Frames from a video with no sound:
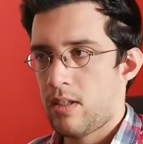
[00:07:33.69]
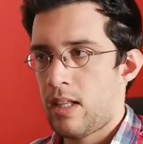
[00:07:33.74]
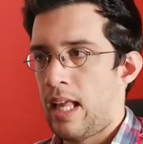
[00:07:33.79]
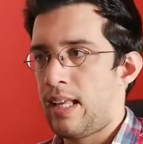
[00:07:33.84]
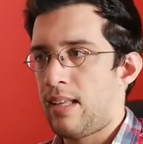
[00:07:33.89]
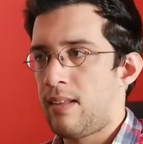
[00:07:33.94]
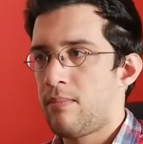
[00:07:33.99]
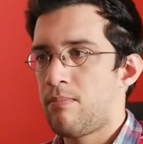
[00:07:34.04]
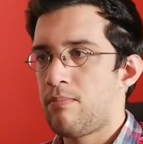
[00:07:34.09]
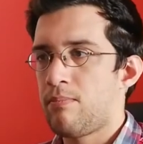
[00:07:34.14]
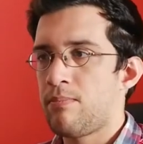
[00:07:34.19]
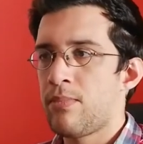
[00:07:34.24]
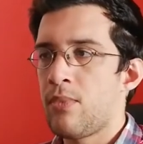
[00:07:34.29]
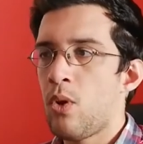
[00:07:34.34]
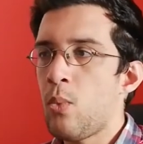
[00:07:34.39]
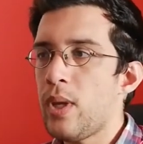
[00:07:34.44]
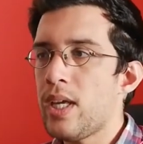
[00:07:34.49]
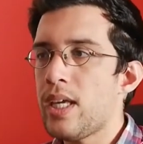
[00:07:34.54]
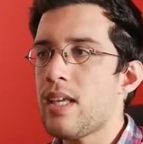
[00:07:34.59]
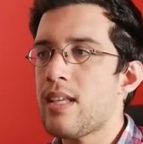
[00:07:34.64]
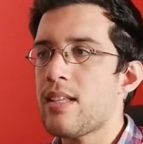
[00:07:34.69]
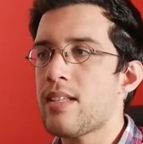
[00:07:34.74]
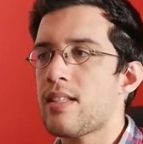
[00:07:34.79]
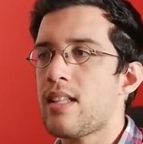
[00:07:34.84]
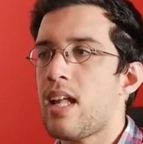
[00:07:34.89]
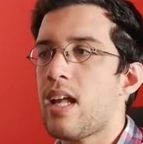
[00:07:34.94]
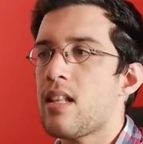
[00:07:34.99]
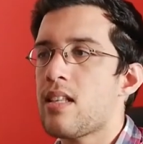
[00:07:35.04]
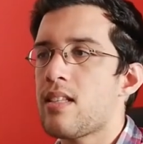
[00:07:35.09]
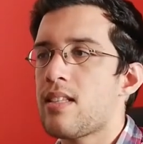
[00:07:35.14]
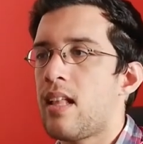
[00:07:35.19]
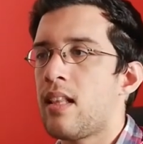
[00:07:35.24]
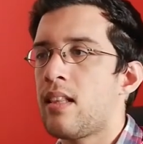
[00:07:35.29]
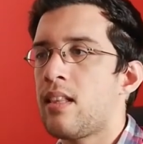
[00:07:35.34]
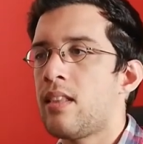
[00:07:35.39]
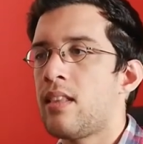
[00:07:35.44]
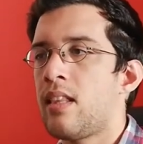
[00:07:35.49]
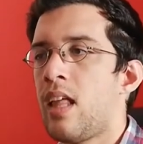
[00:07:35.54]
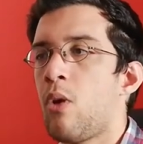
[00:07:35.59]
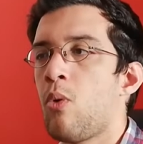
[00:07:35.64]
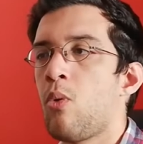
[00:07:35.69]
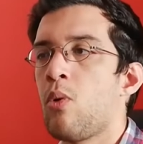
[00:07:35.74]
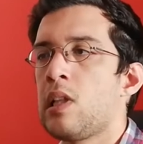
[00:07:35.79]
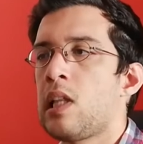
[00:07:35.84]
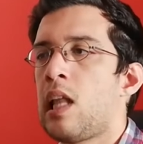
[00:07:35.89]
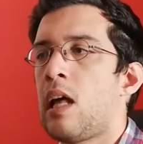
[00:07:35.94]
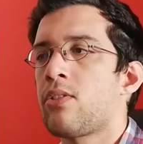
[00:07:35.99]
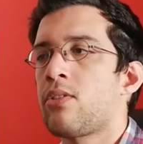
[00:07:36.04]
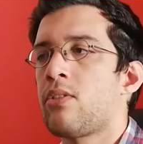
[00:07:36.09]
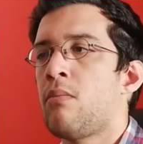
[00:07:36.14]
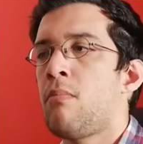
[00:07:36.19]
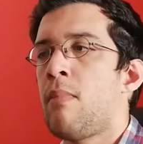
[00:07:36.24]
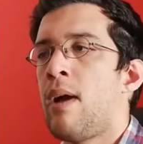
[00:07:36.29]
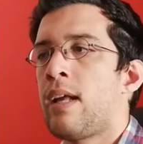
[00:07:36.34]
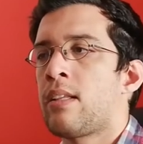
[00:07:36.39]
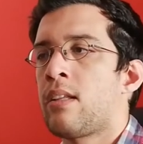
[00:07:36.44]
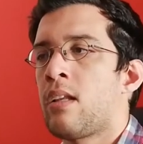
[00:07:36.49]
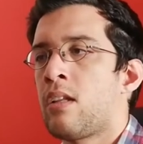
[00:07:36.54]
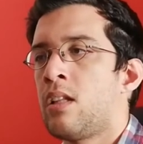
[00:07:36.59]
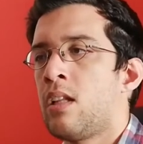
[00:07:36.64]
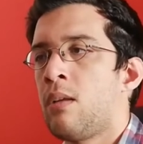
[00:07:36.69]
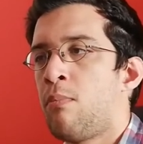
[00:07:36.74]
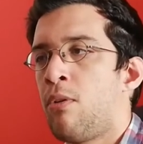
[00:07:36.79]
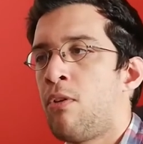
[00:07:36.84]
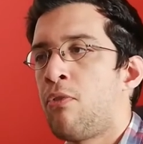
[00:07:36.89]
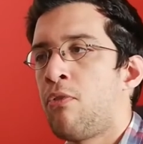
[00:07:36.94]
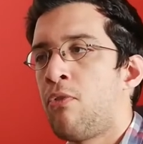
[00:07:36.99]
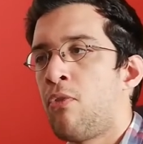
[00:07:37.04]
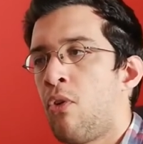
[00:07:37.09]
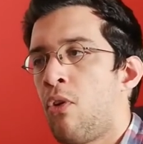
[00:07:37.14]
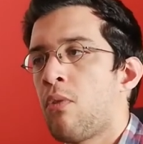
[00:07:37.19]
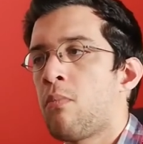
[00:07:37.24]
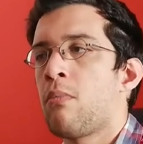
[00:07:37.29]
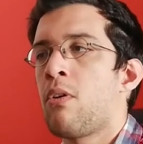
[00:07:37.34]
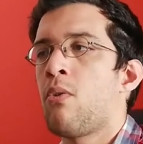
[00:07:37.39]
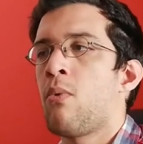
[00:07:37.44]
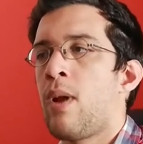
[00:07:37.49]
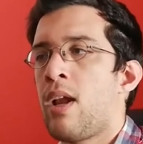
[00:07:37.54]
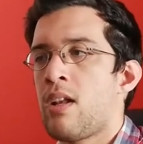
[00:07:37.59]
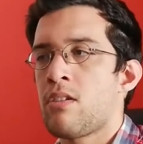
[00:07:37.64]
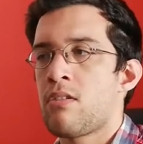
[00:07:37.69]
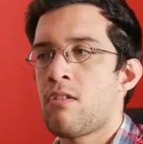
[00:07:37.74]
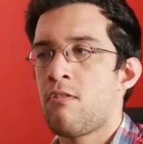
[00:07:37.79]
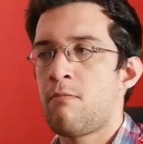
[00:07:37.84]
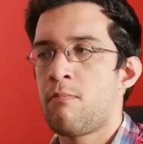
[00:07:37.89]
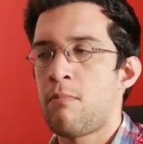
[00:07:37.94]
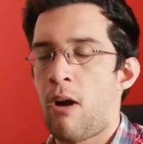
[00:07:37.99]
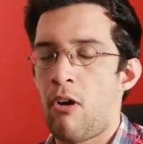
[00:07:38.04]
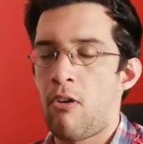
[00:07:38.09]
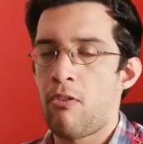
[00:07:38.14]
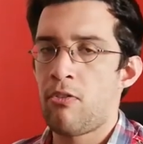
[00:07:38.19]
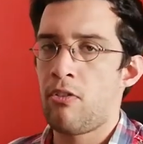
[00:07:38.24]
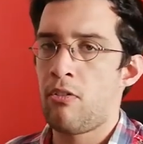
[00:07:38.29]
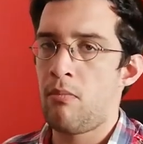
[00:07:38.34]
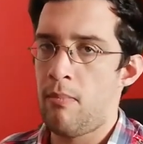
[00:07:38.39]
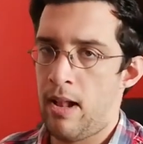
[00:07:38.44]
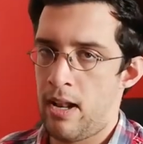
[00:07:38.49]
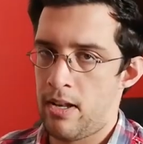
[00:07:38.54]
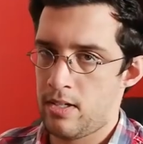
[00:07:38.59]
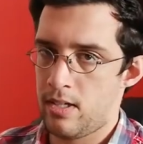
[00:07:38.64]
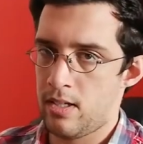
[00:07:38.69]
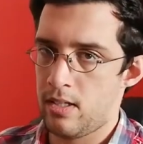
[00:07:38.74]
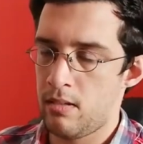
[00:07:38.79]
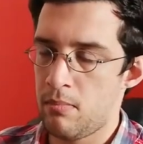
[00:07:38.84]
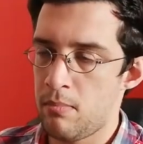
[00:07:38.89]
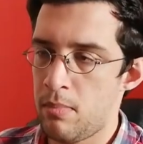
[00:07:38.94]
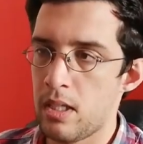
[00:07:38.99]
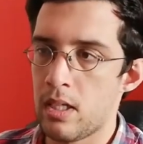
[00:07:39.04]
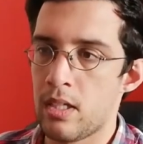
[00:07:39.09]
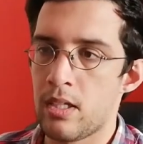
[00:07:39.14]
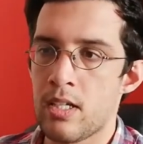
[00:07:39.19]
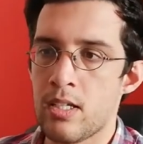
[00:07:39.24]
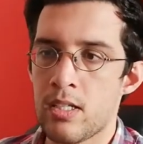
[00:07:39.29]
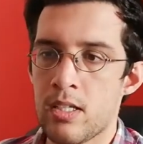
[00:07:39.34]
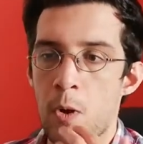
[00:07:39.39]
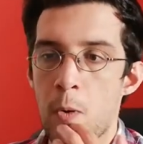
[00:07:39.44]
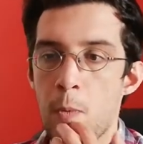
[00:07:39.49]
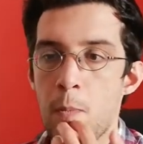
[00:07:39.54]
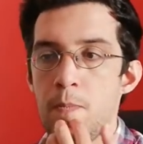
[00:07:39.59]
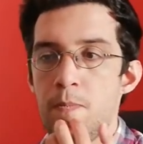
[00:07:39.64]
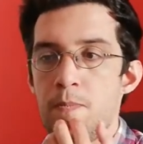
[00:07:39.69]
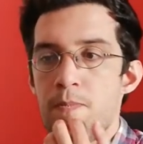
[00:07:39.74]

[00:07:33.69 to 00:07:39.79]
Like, the wiki states that they will automatically perform a range of powerful magical abilities, so